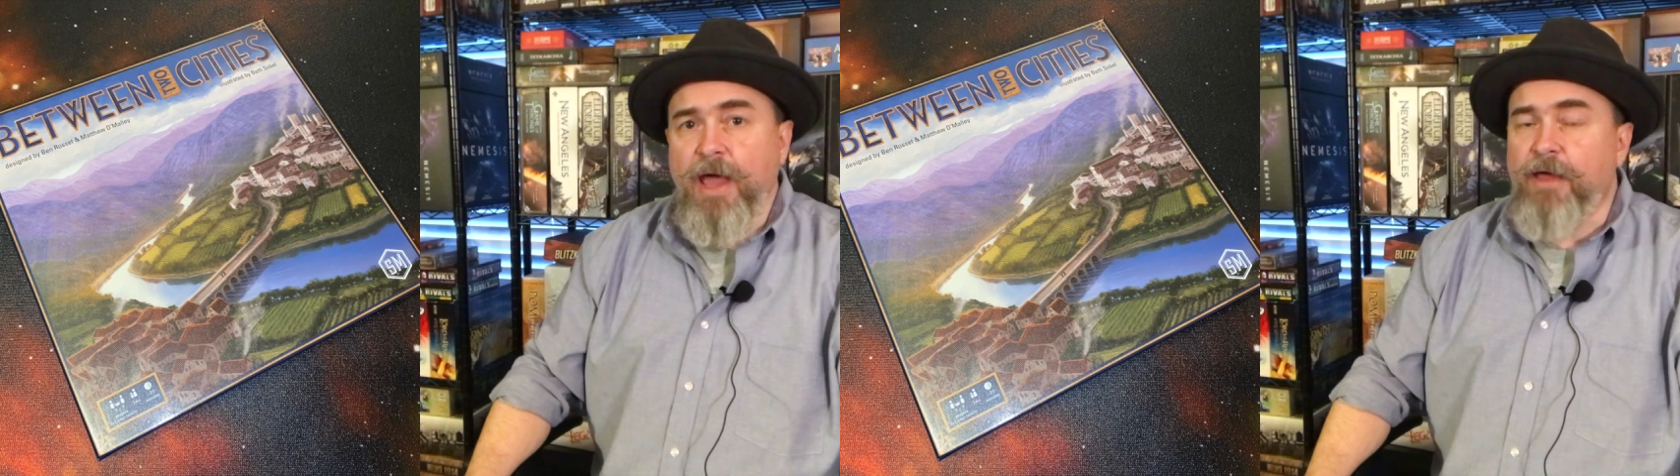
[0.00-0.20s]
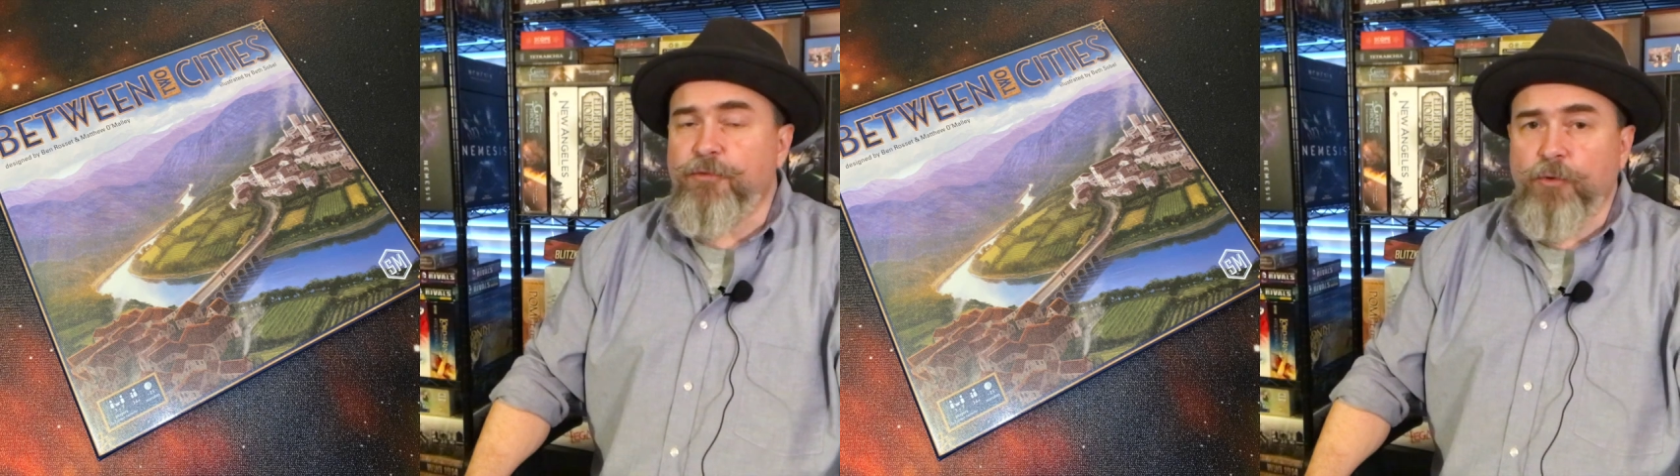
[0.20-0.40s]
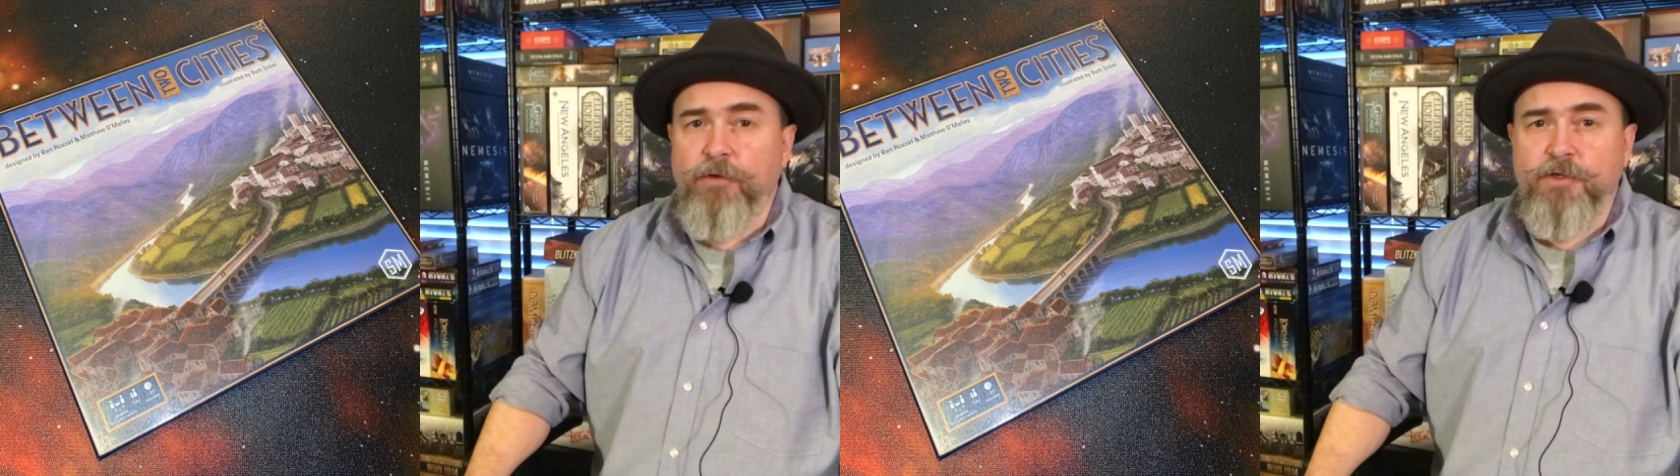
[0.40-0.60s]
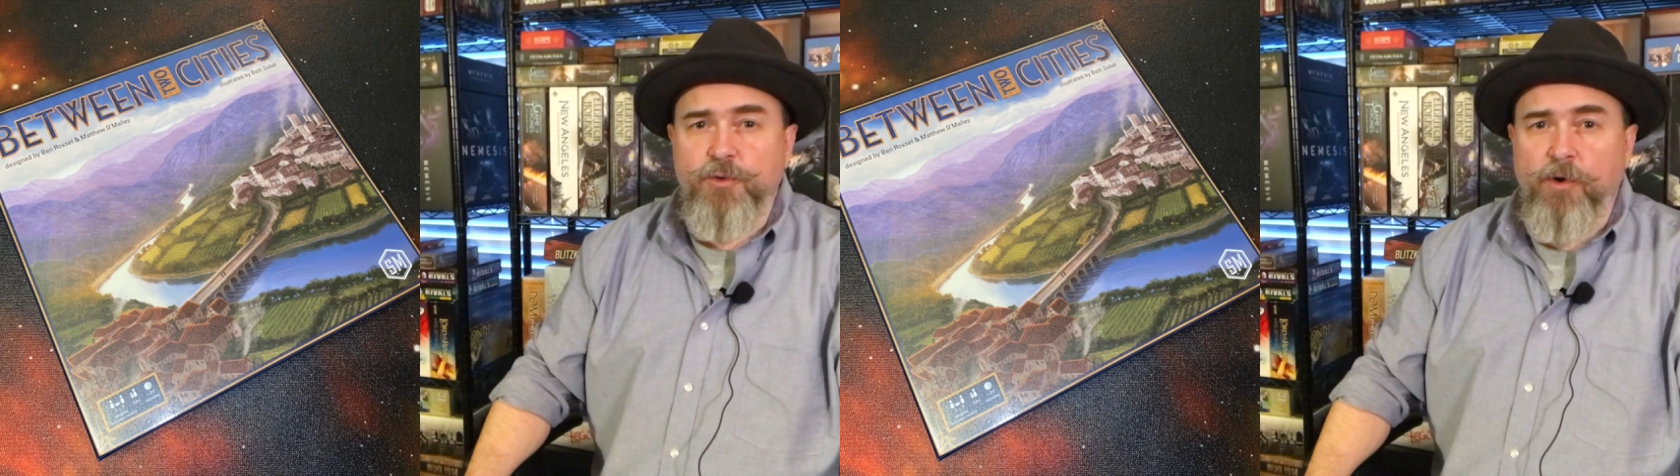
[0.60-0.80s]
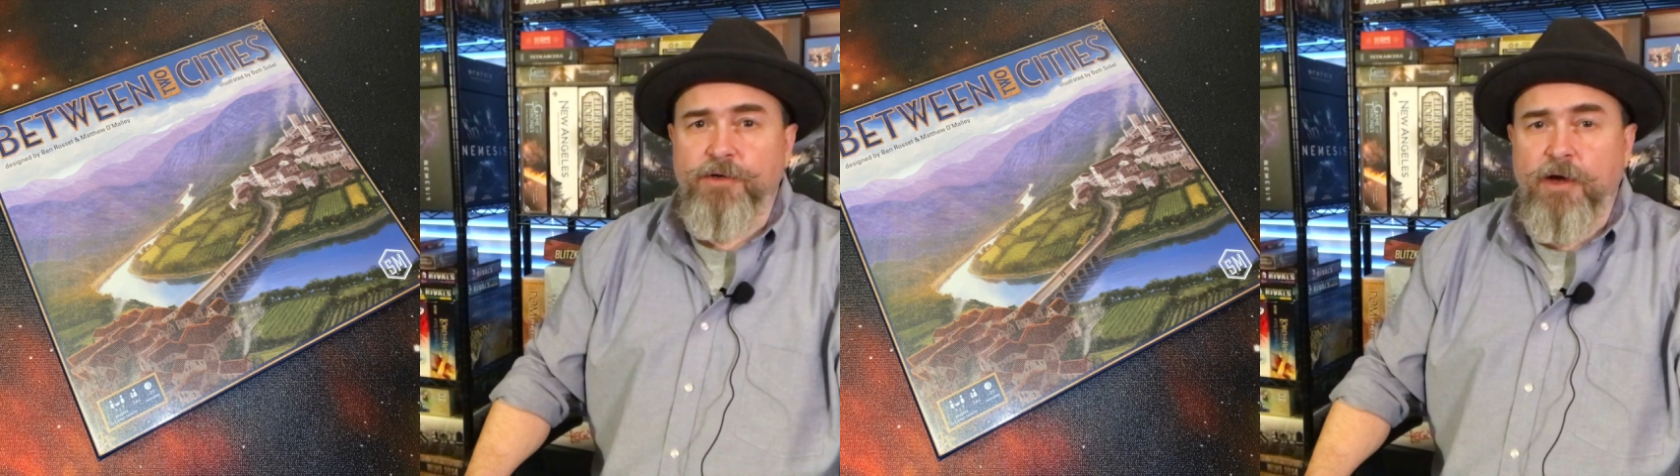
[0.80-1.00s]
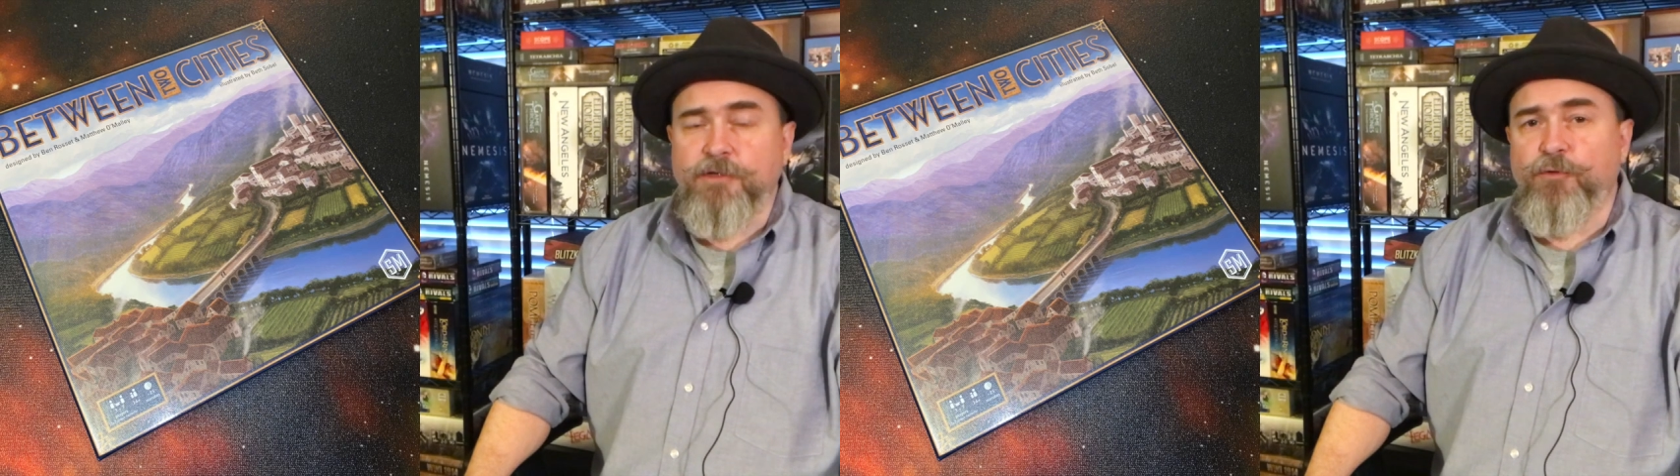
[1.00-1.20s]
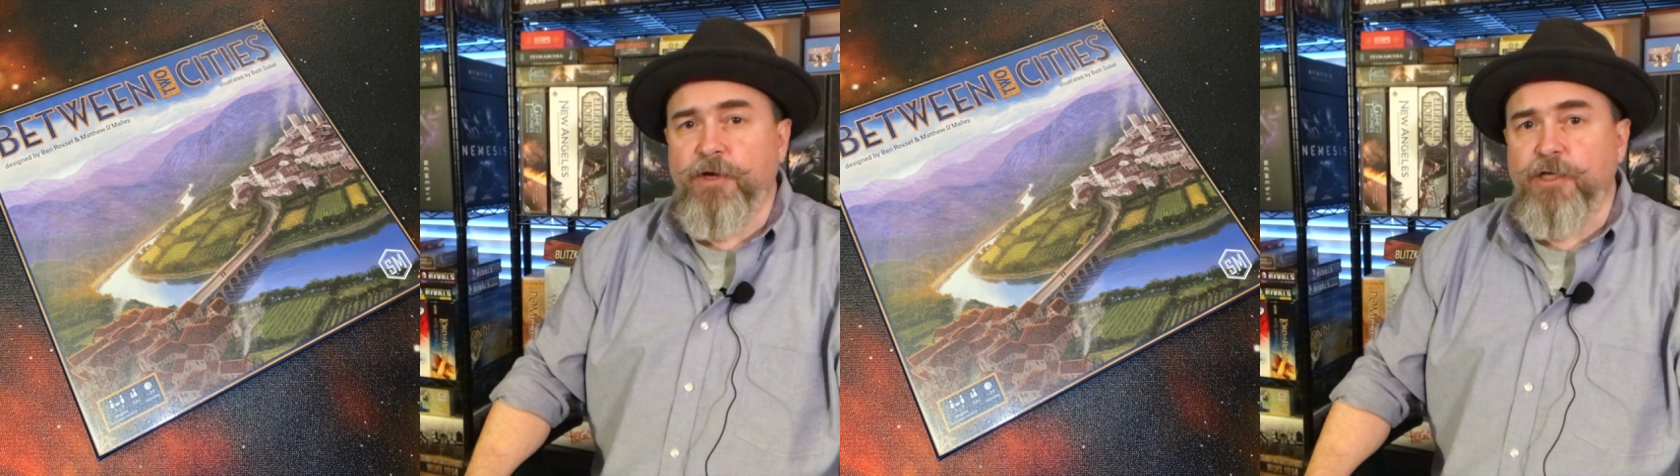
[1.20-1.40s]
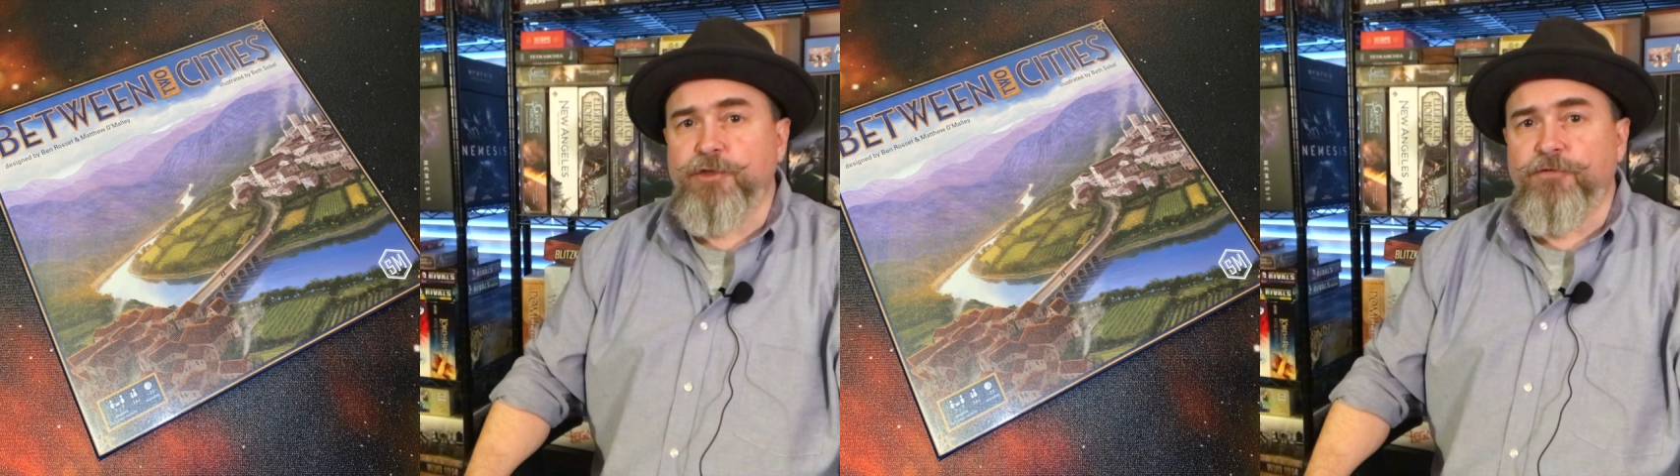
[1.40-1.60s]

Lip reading: and three of the square tiles for each